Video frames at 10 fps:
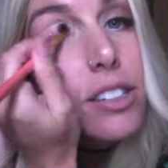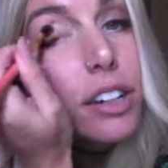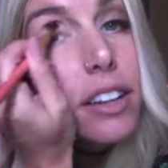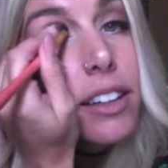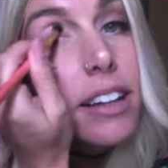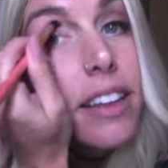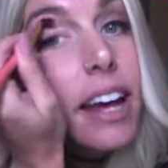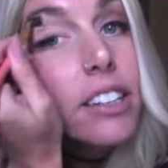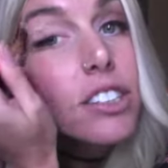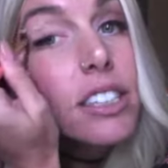or anything like
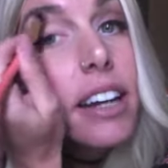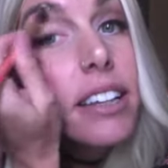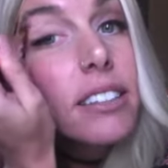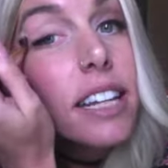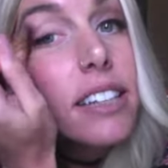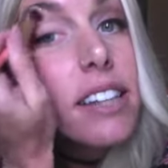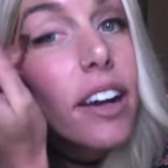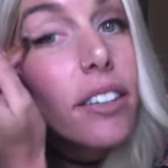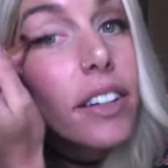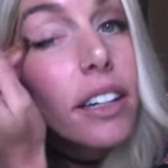that, it just kind of takes care
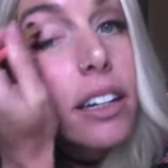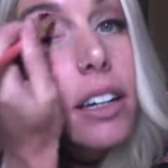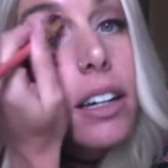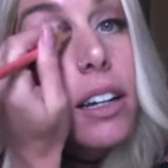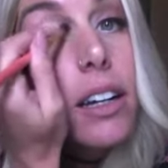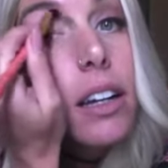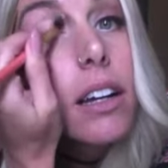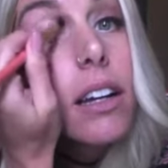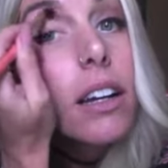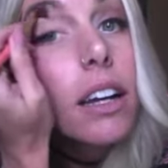of it.
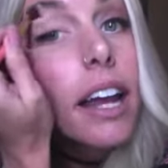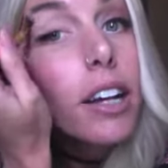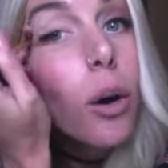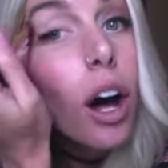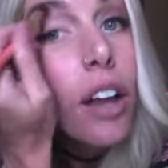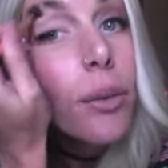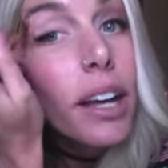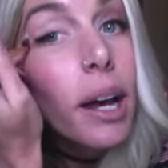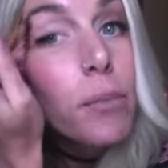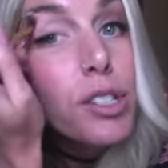And I go all the way
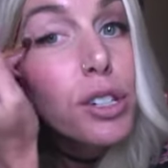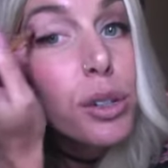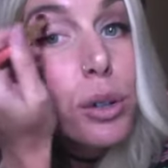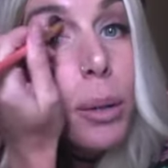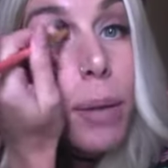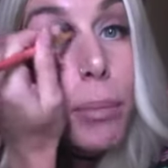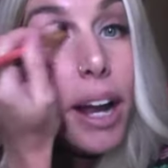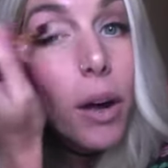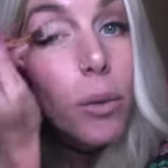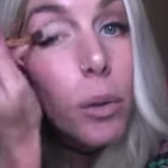up to my brow.